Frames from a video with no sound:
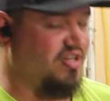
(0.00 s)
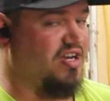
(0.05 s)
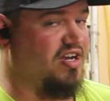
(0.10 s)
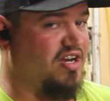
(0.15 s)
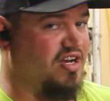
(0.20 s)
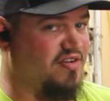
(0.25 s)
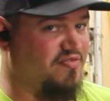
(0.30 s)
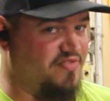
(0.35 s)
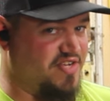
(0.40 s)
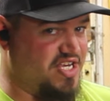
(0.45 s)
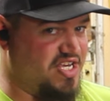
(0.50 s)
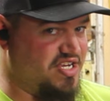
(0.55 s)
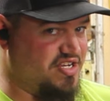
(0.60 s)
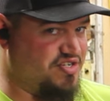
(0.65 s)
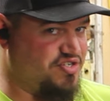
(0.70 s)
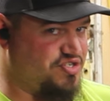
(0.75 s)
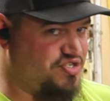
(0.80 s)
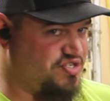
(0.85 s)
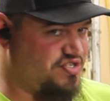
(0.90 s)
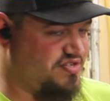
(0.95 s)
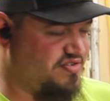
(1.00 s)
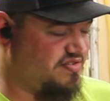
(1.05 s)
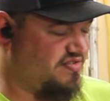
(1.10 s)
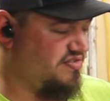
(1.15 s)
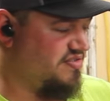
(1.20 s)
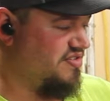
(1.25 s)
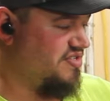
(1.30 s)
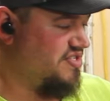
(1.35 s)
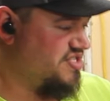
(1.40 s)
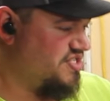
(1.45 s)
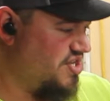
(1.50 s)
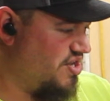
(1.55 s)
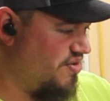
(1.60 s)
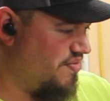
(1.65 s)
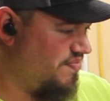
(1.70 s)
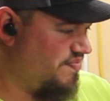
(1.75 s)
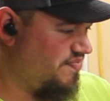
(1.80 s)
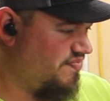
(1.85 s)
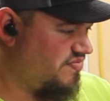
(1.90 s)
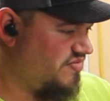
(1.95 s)
of each. So,
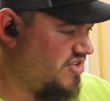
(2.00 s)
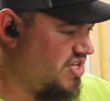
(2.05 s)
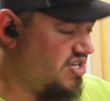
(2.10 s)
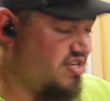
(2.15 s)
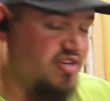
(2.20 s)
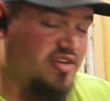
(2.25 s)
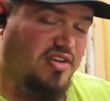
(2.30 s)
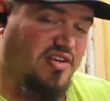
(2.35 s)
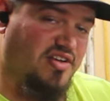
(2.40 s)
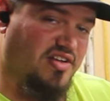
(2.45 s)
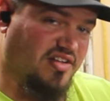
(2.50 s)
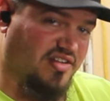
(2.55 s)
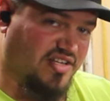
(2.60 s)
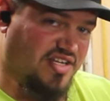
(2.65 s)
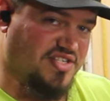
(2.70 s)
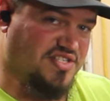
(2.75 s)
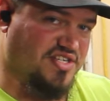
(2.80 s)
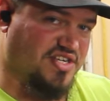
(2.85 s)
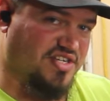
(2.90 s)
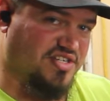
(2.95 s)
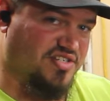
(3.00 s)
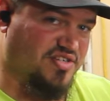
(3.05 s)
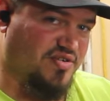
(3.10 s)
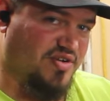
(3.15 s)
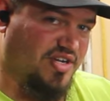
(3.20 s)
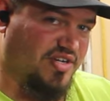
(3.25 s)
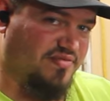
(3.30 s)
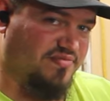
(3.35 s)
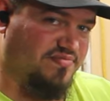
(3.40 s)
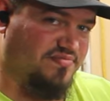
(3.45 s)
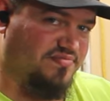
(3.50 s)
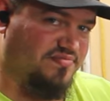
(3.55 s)
let's get to it.